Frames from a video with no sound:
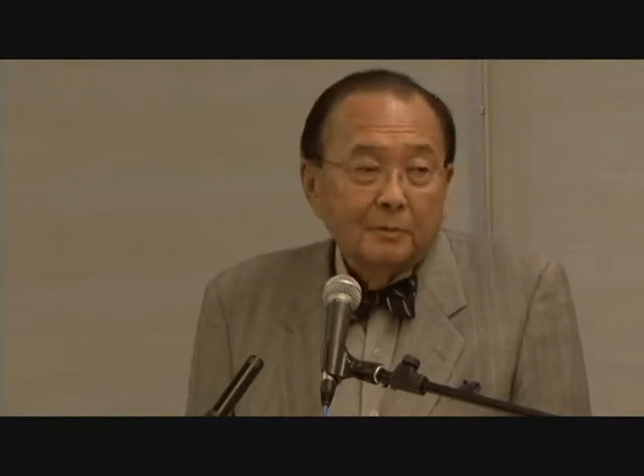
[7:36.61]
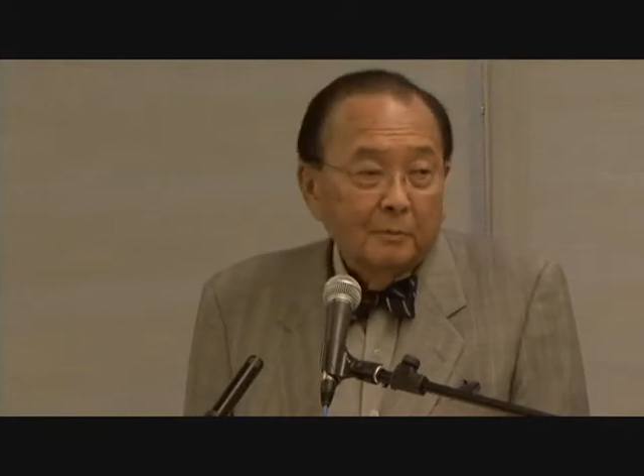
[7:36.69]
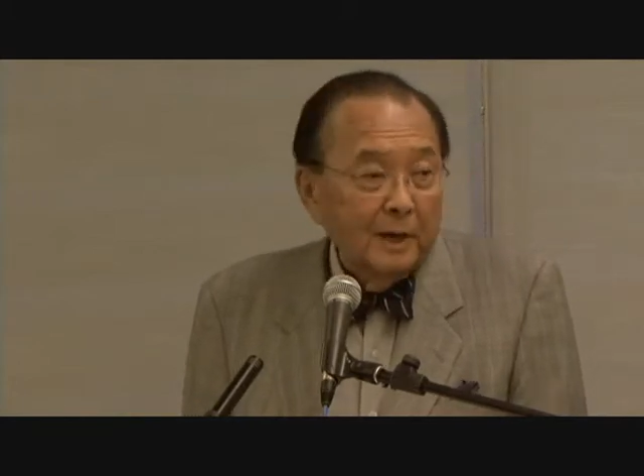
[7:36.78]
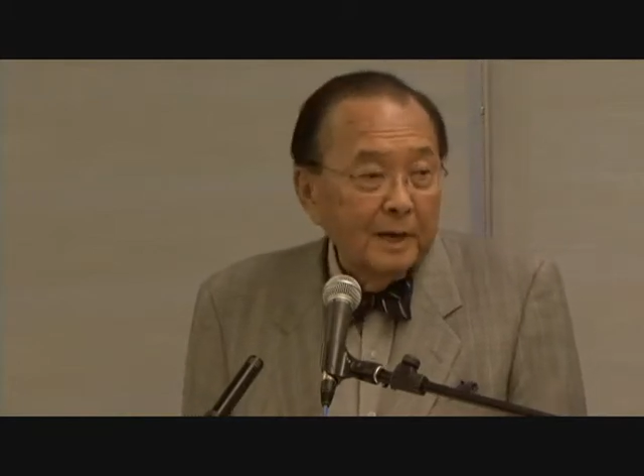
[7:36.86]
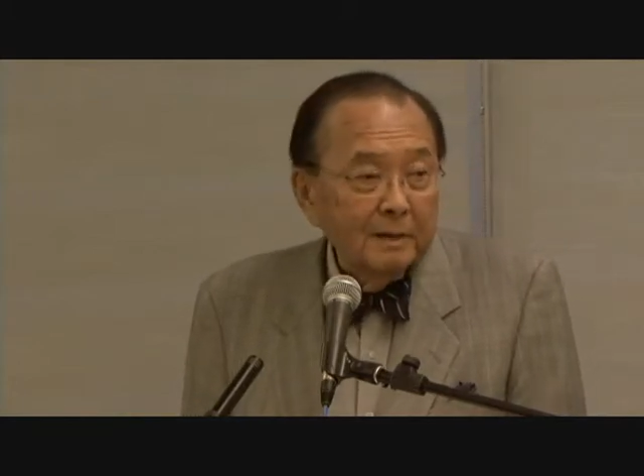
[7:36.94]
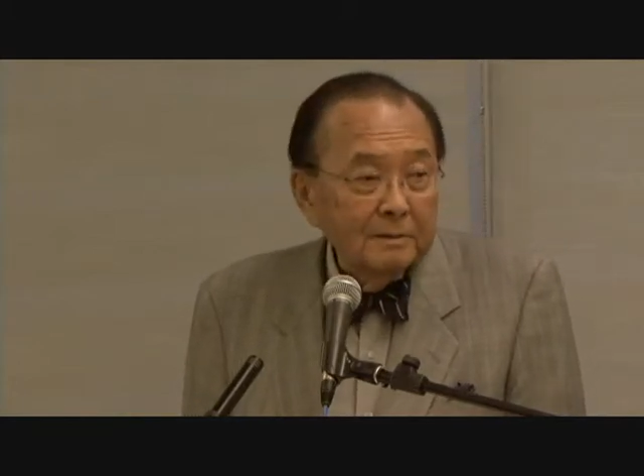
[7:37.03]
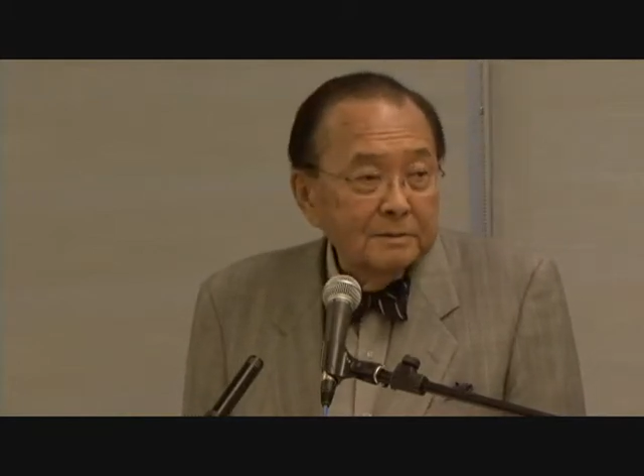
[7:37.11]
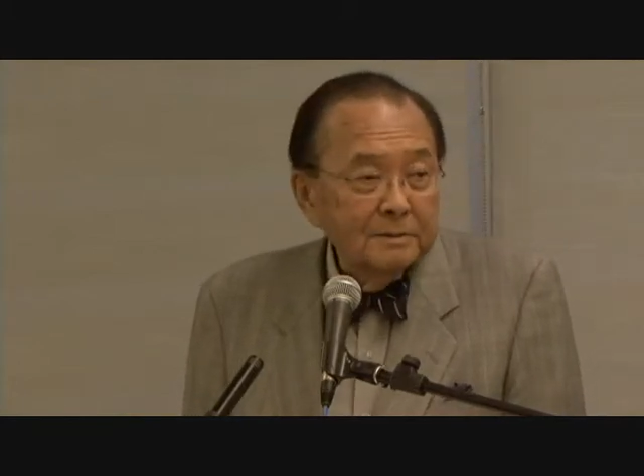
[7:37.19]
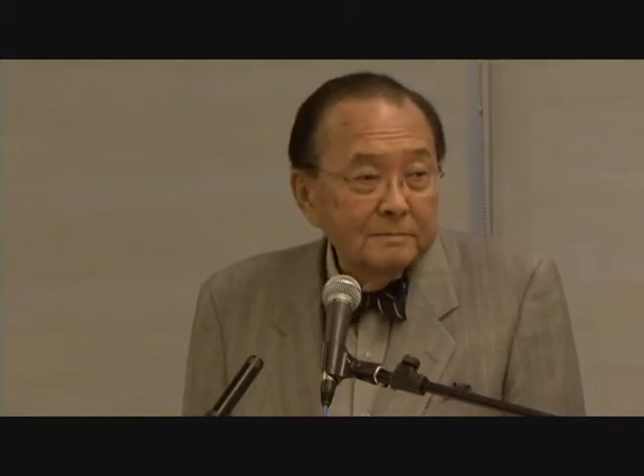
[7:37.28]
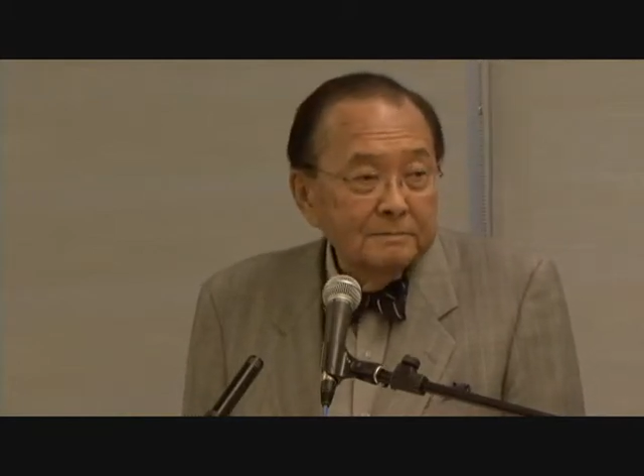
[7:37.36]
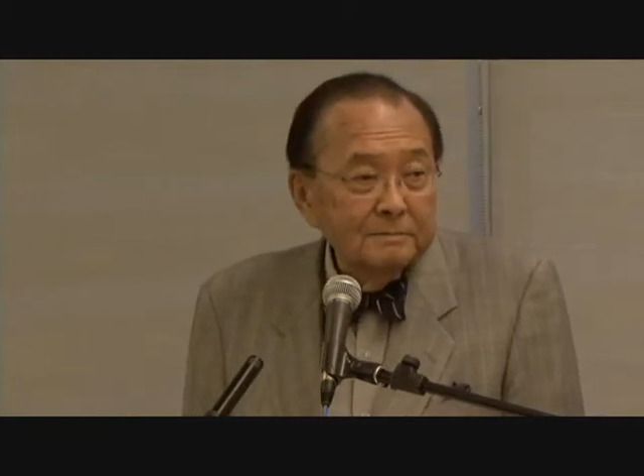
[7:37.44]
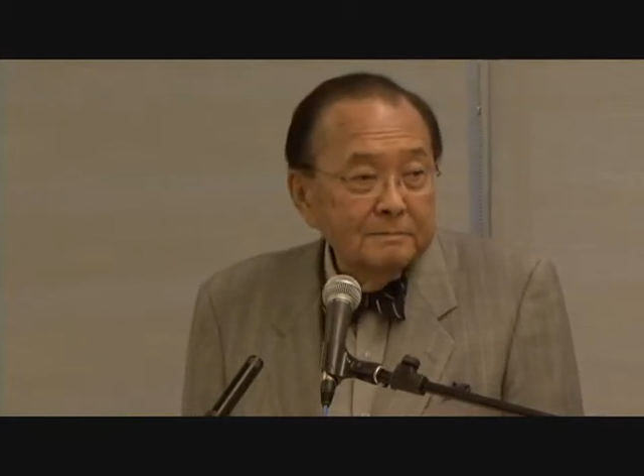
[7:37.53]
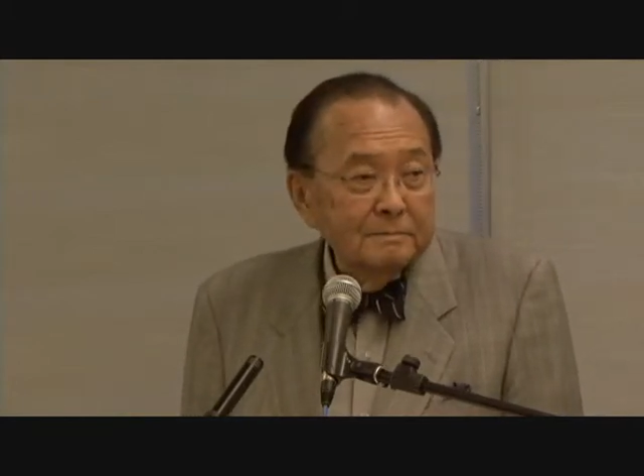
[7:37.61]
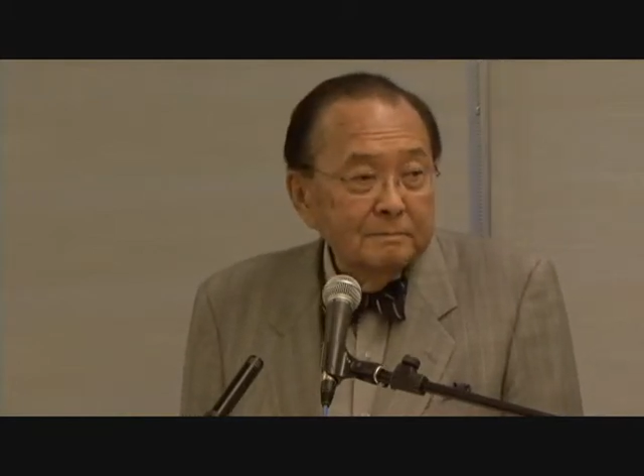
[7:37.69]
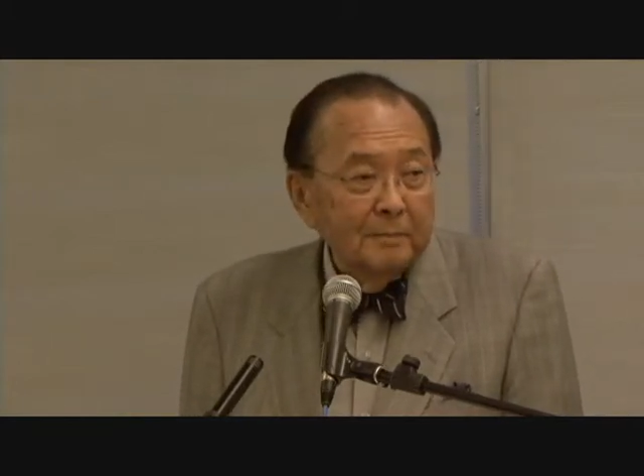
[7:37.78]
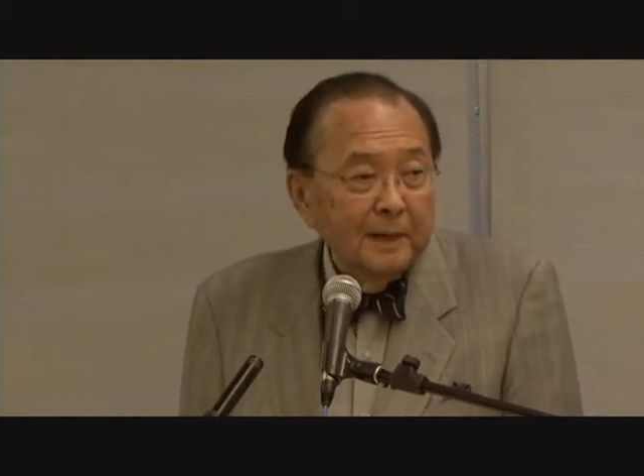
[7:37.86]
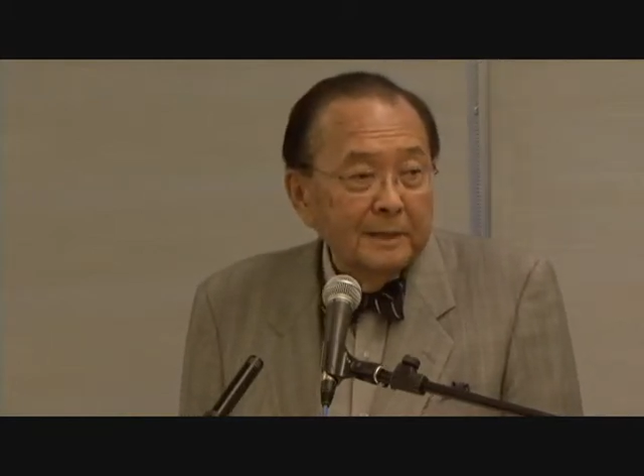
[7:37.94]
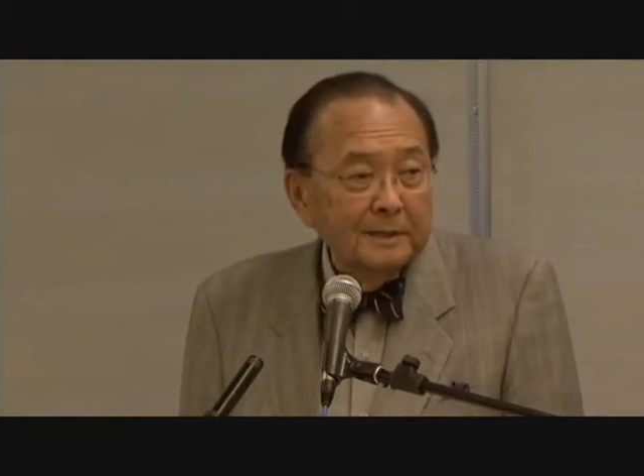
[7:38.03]
records,
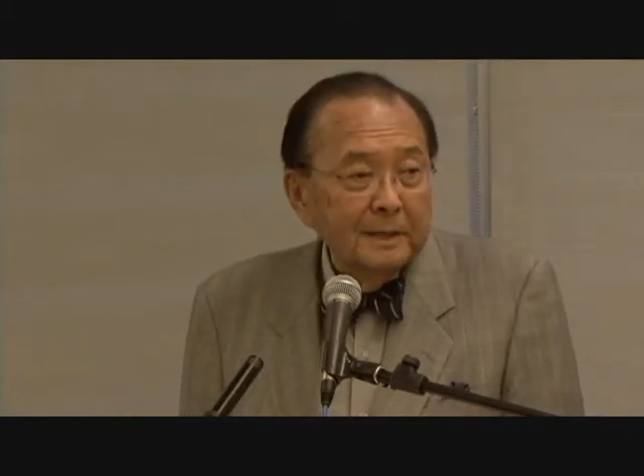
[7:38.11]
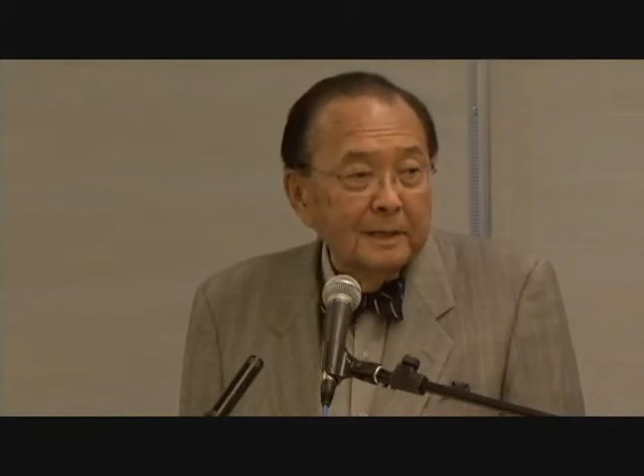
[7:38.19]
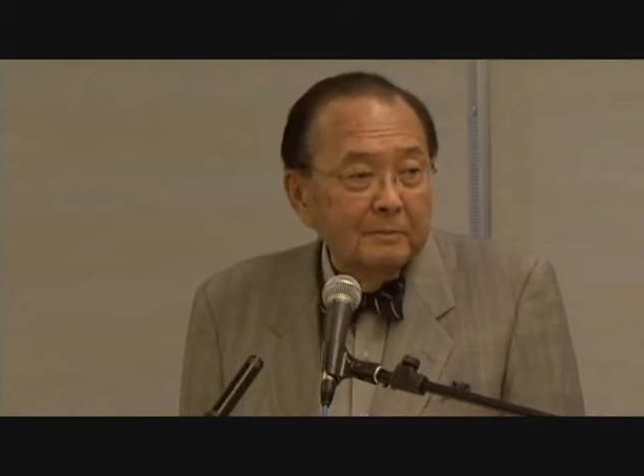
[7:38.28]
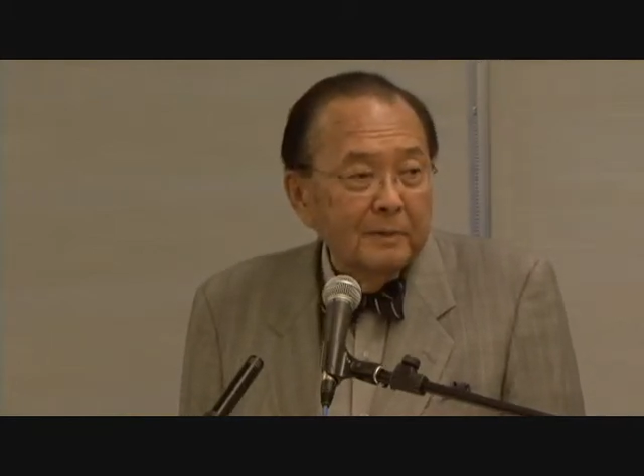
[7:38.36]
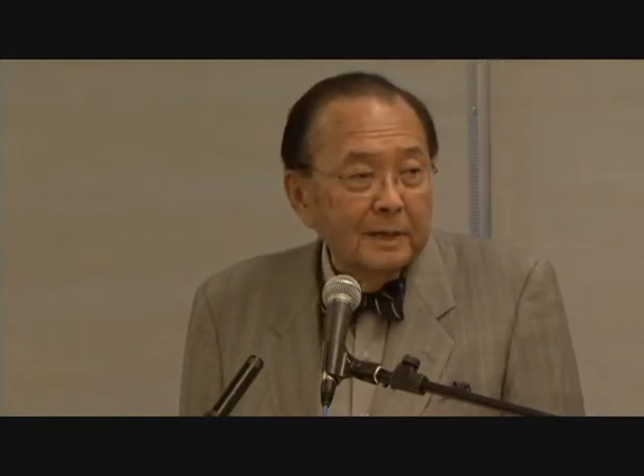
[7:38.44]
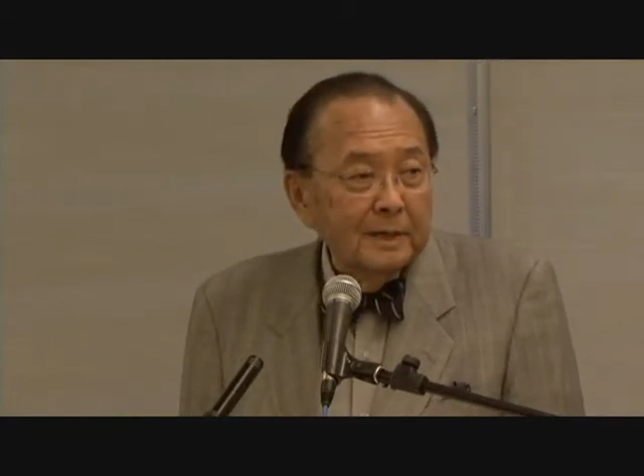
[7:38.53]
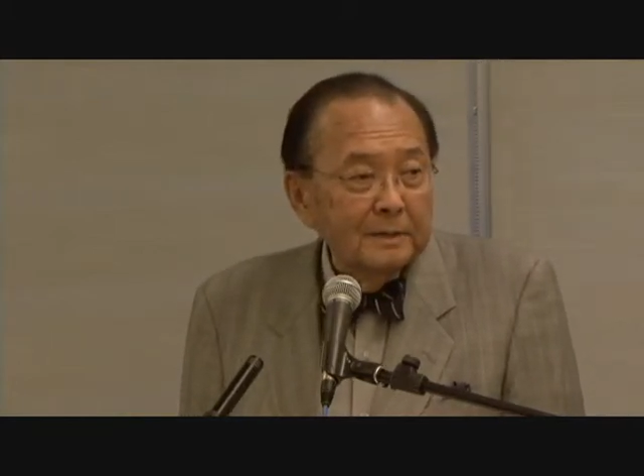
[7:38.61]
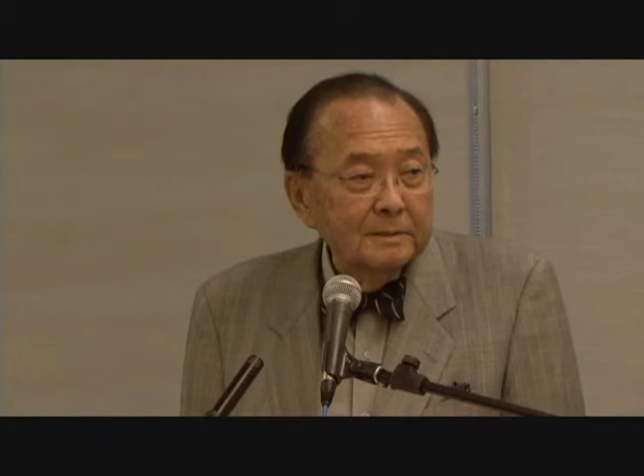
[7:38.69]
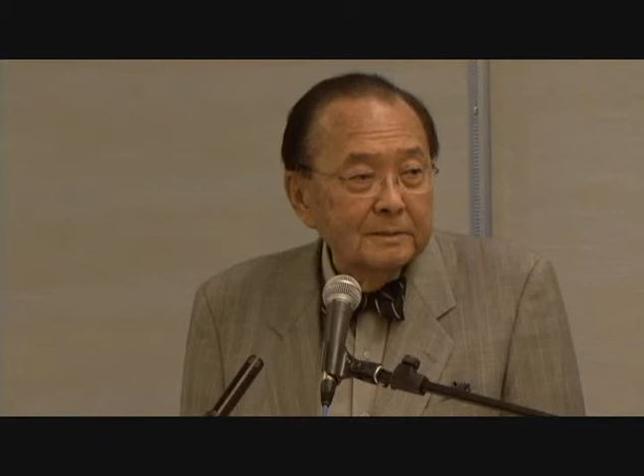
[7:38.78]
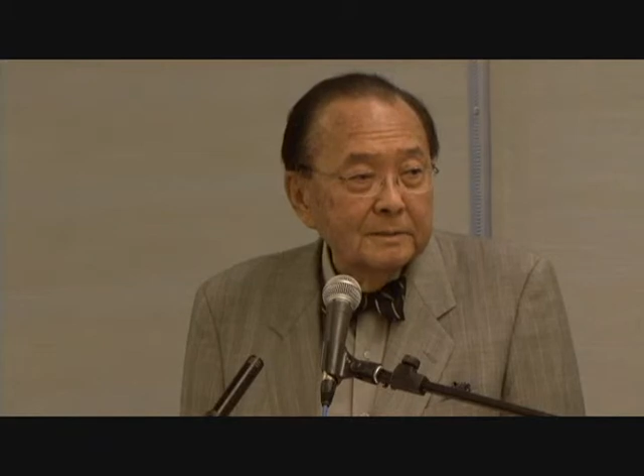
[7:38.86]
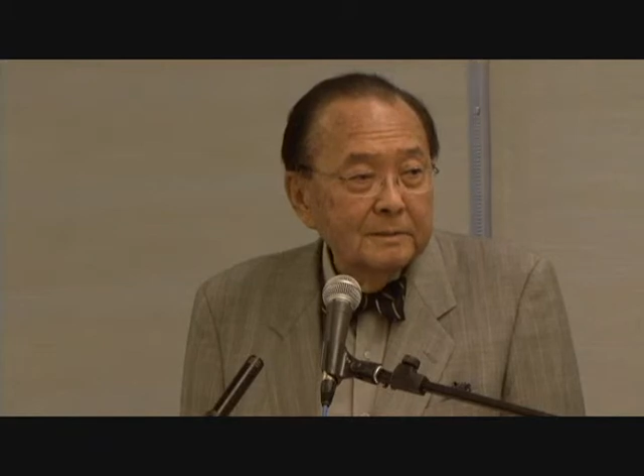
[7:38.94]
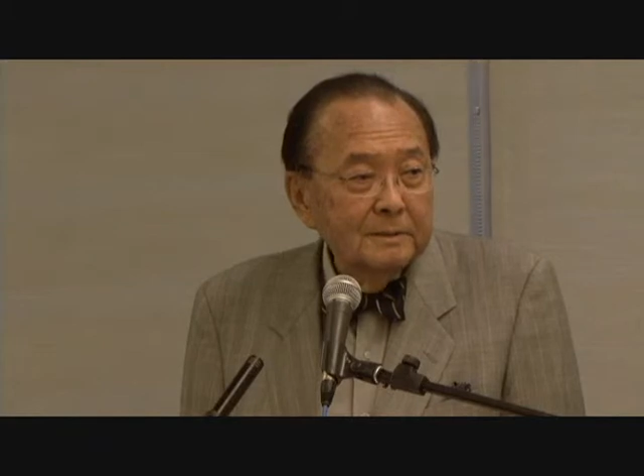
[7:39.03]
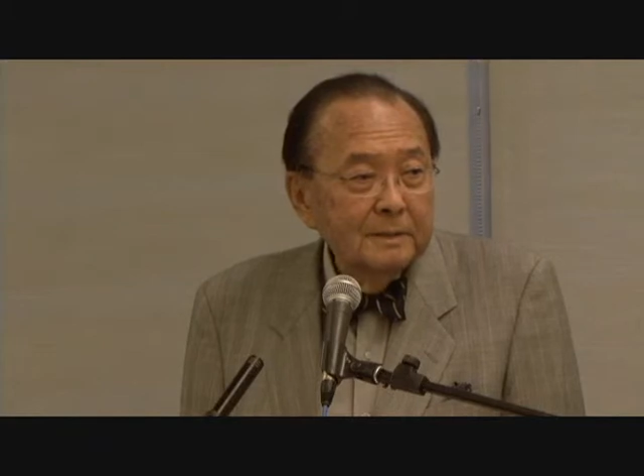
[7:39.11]
maintained records.